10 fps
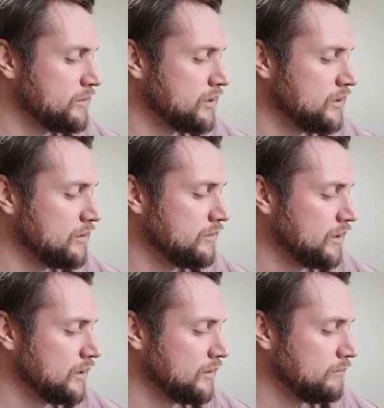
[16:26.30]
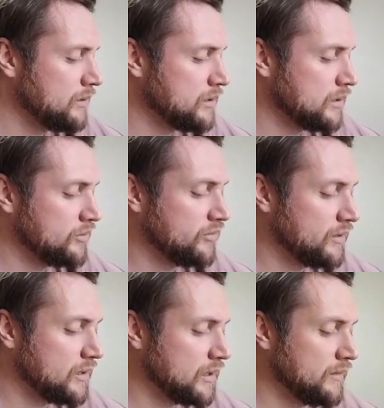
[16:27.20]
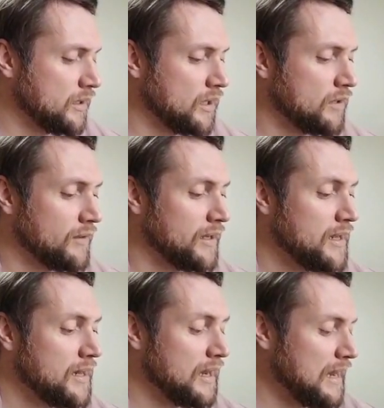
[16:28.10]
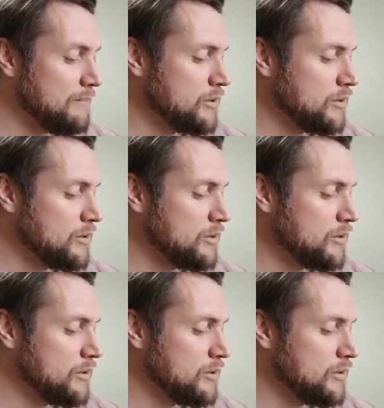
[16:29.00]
card. Metal cards and the Clara. Let me